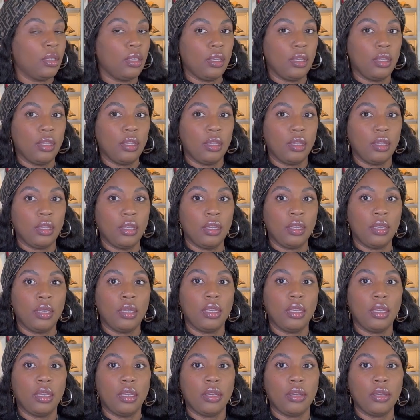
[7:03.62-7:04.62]
And then
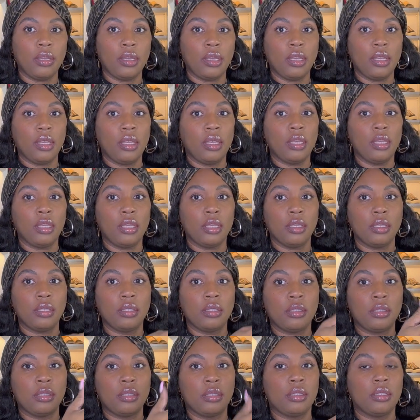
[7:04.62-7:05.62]
here
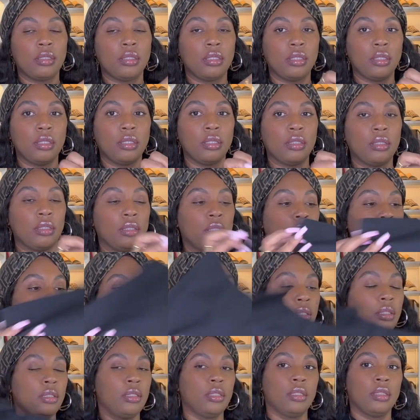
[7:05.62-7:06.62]
is
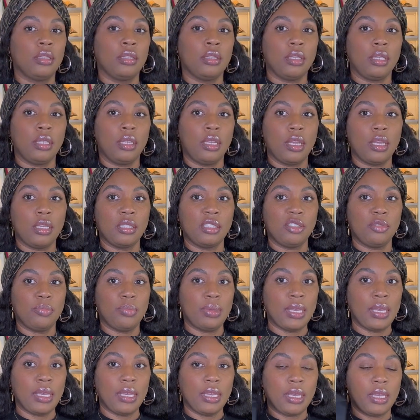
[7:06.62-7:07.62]
the dust
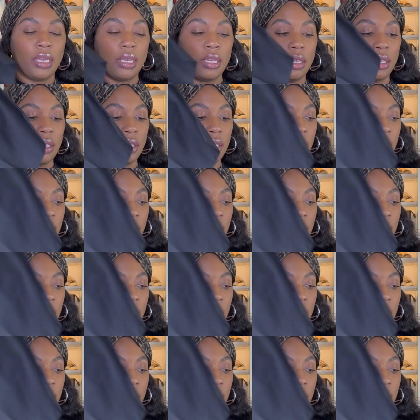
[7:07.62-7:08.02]
bag.